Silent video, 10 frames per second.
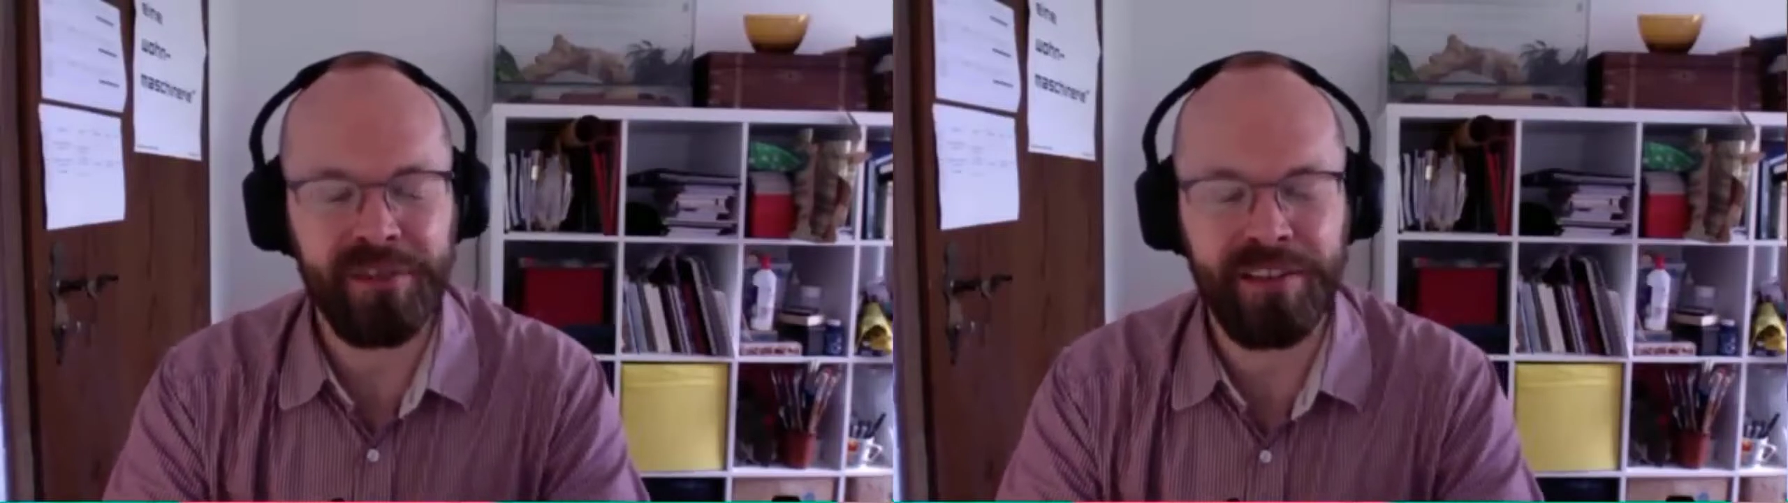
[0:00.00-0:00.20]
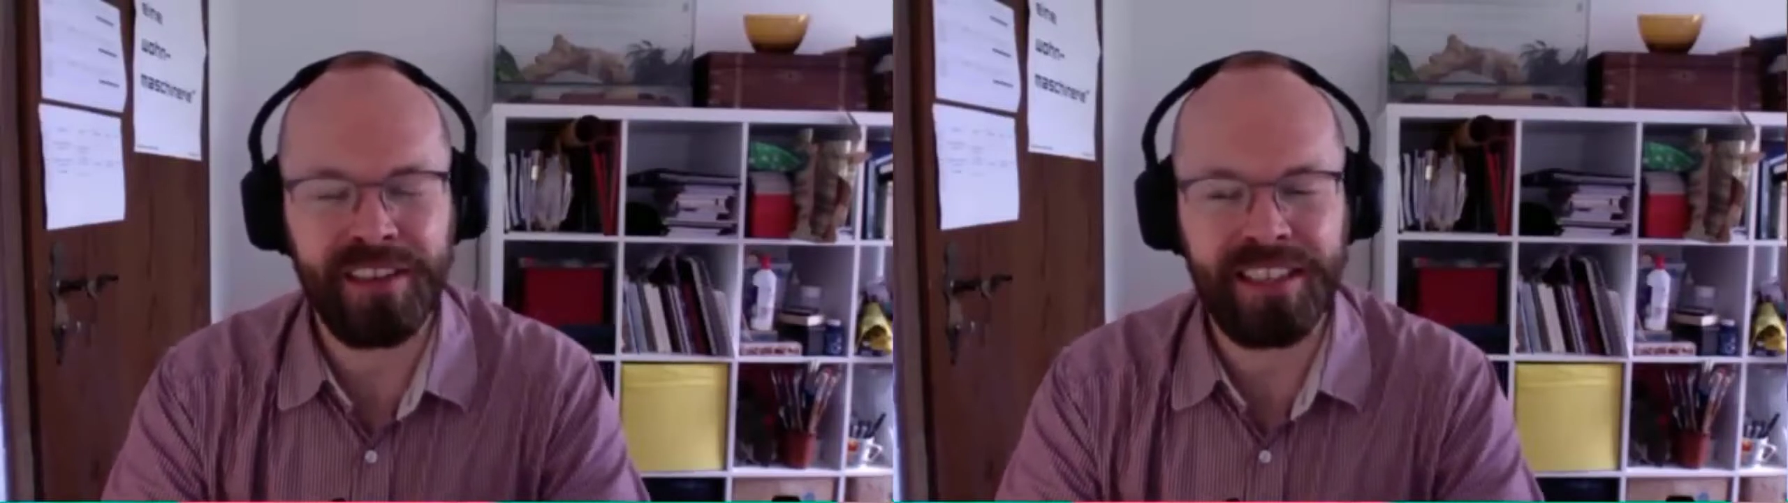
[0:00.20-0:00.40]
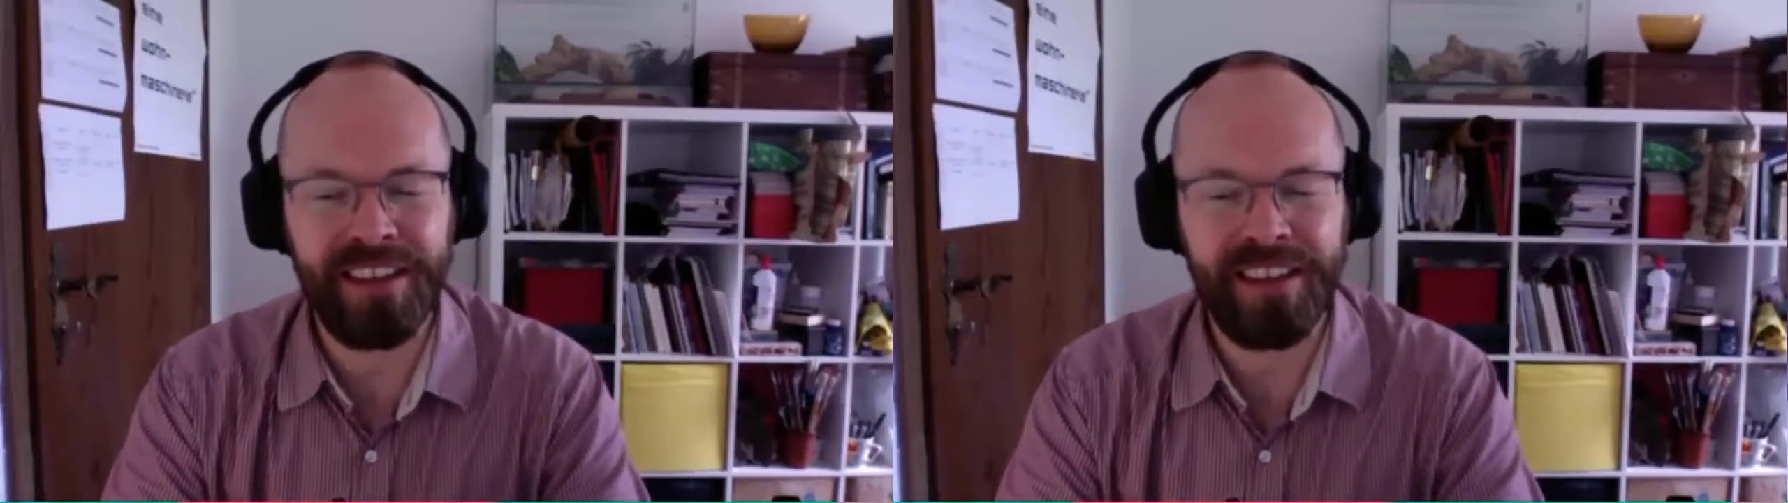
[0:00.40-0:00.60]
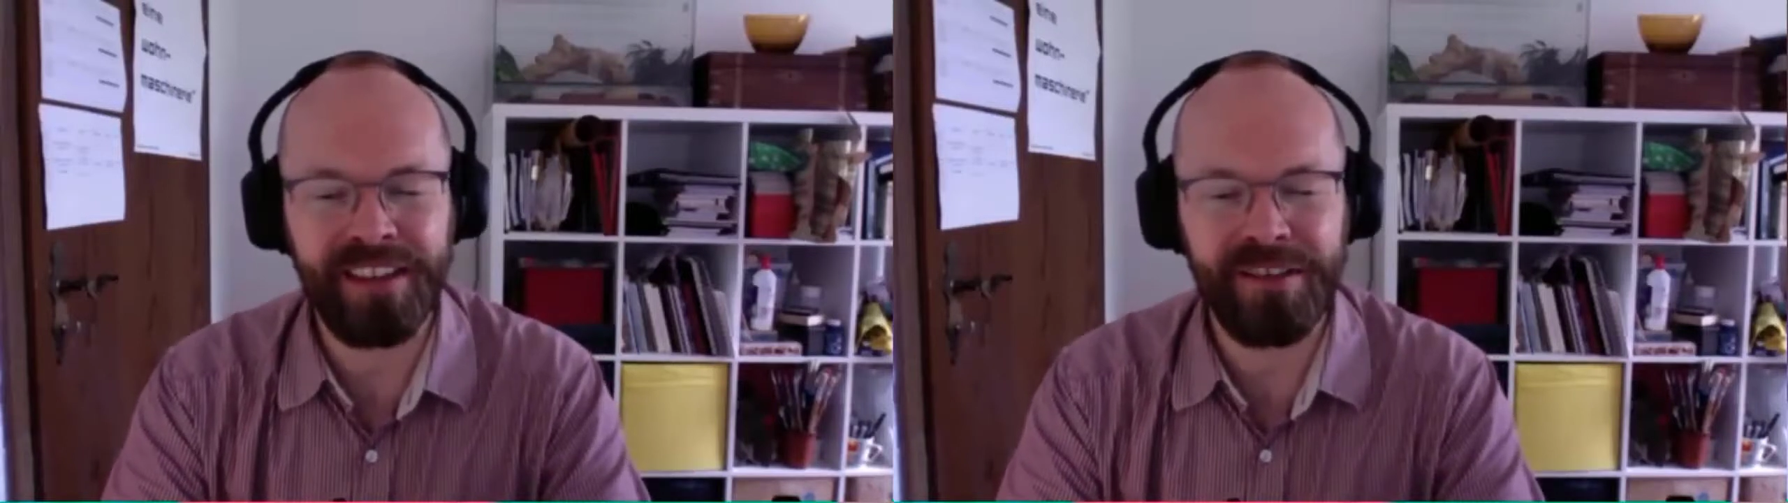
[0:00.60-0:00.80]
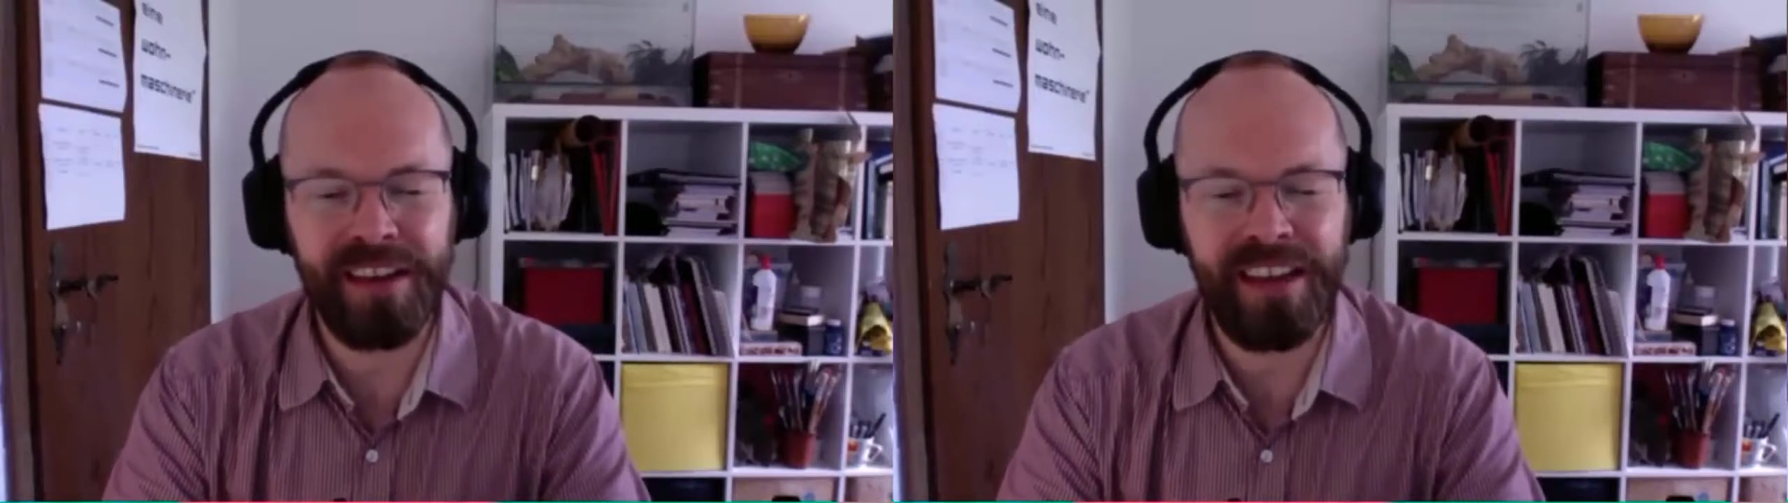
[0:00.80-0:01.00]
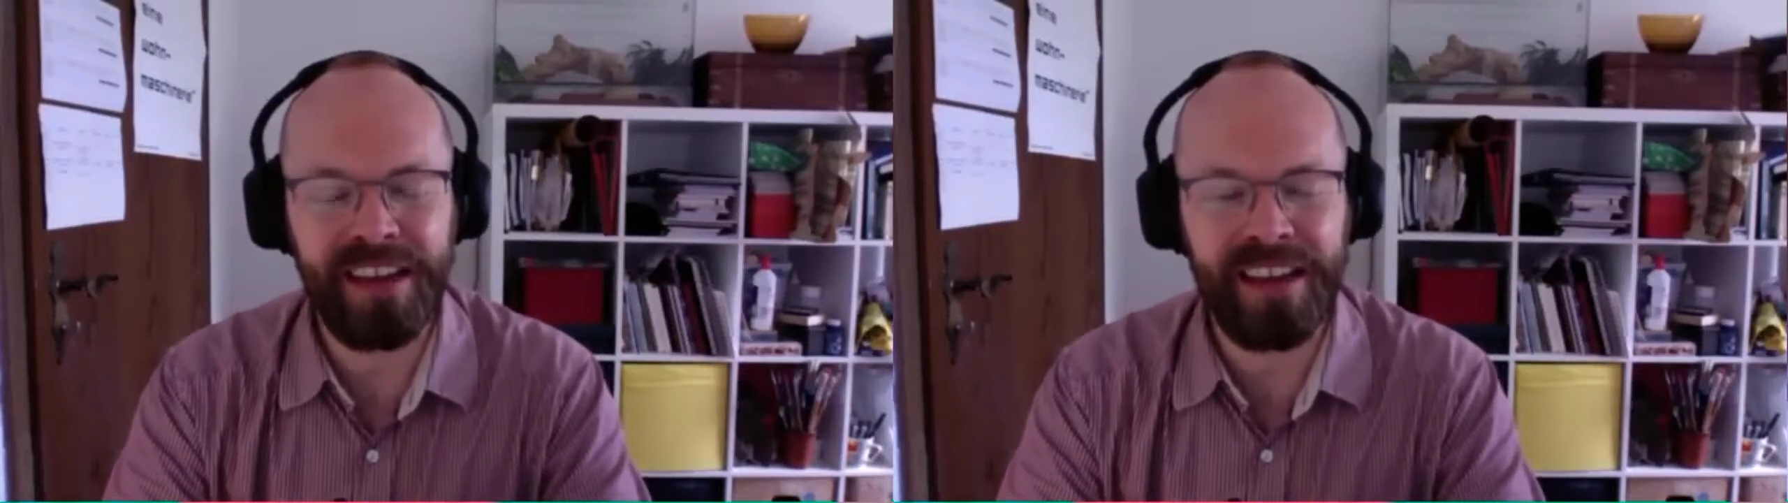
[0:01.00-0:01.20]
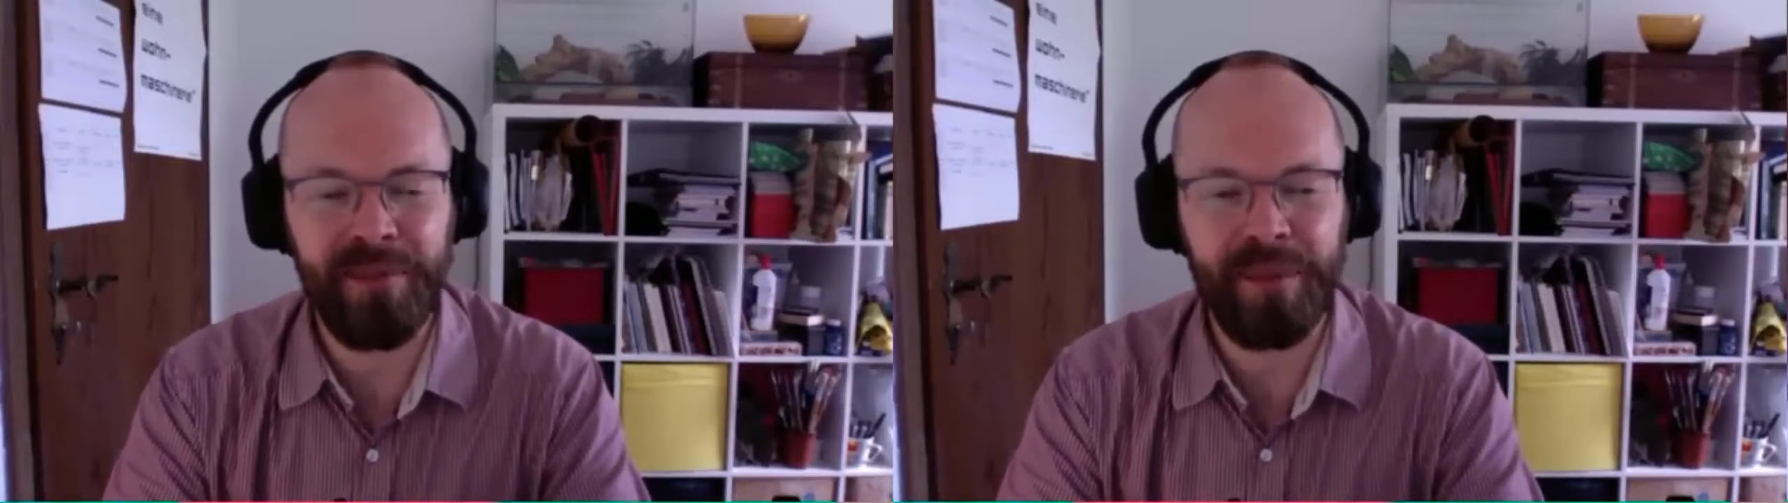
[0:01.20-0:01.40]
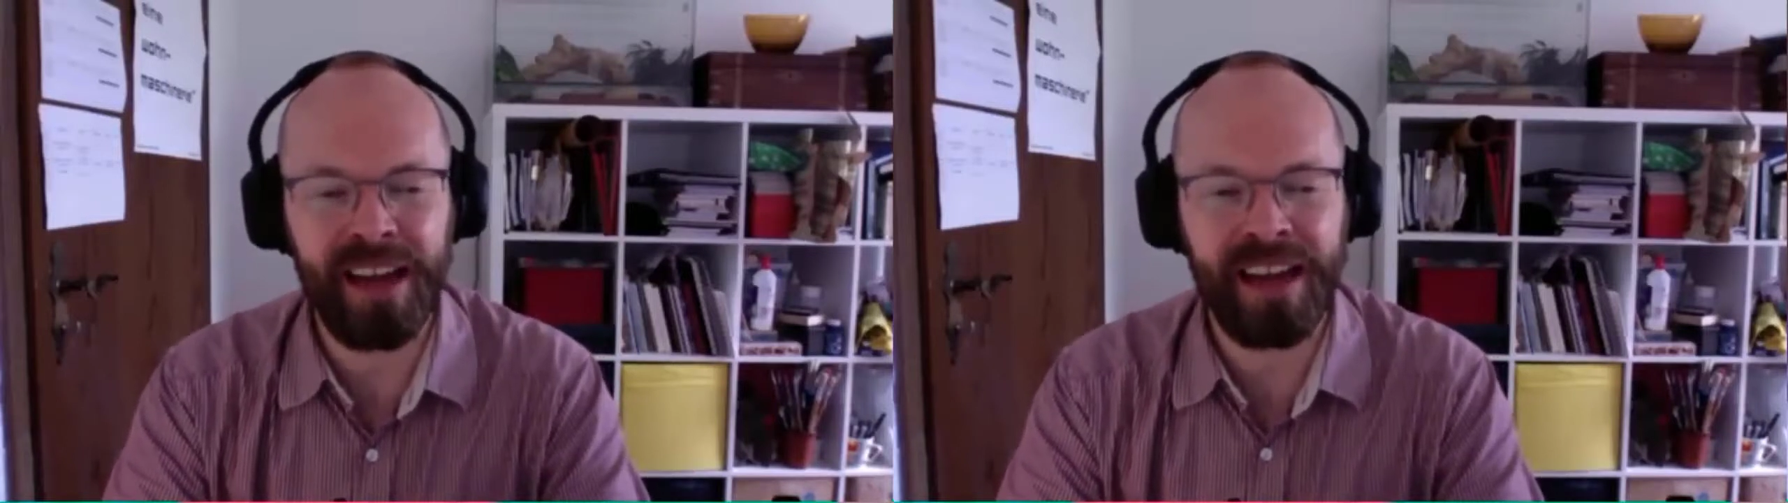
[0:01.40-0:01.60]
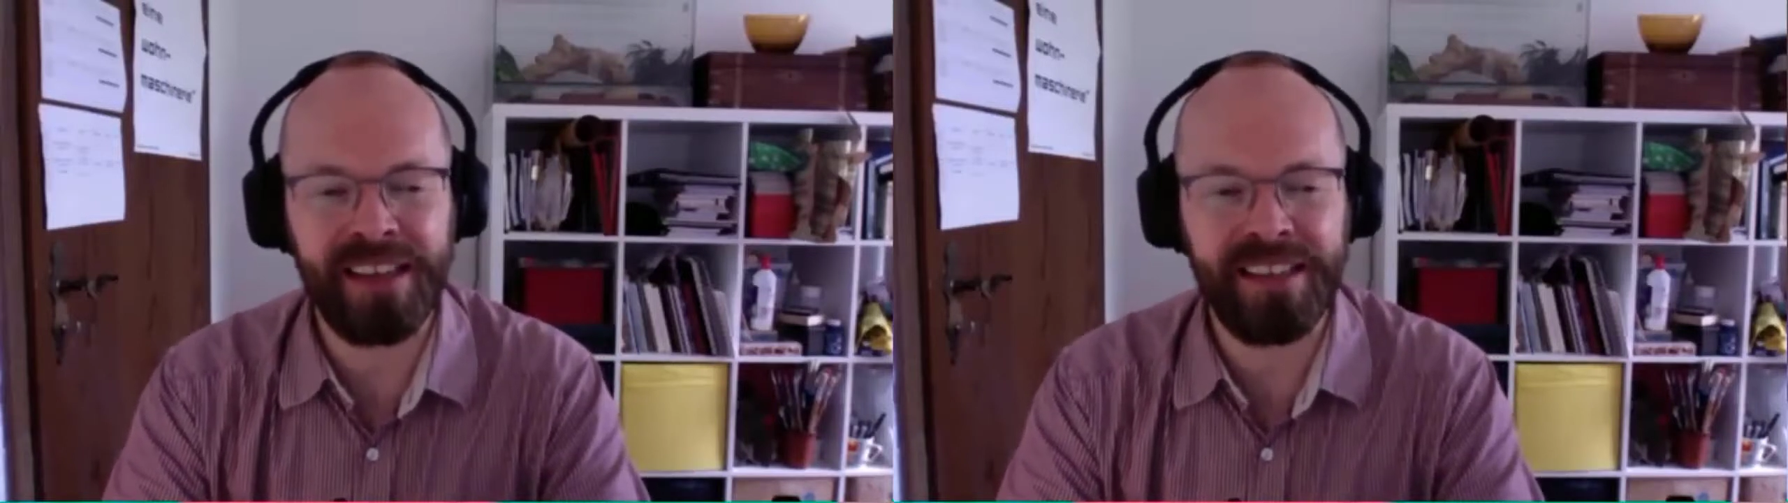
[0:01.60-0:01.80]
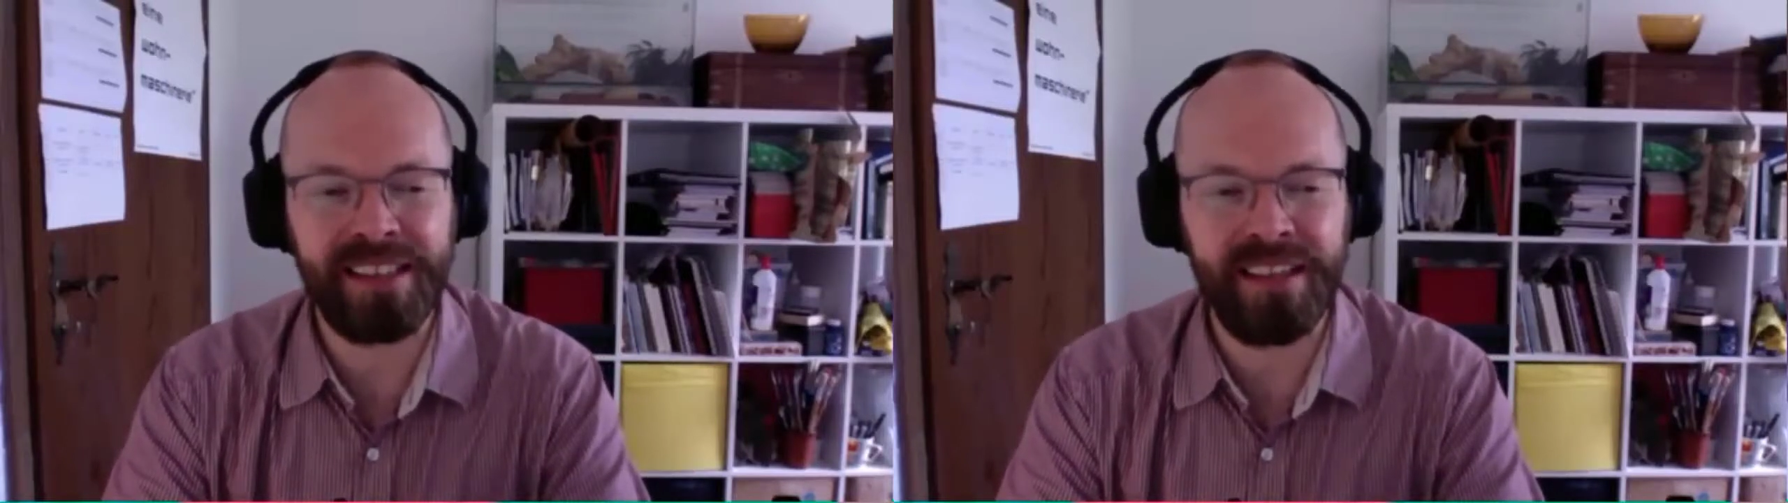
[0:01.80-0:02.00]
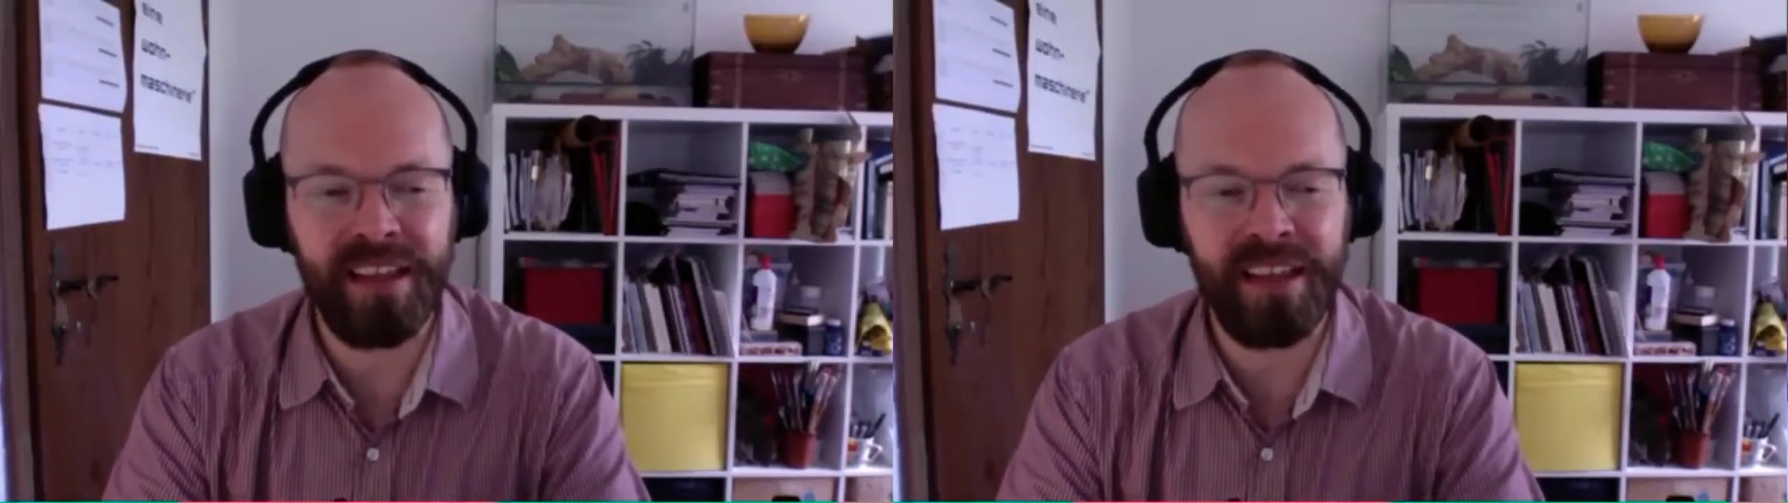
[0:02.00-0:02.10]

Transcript: graphic design degree and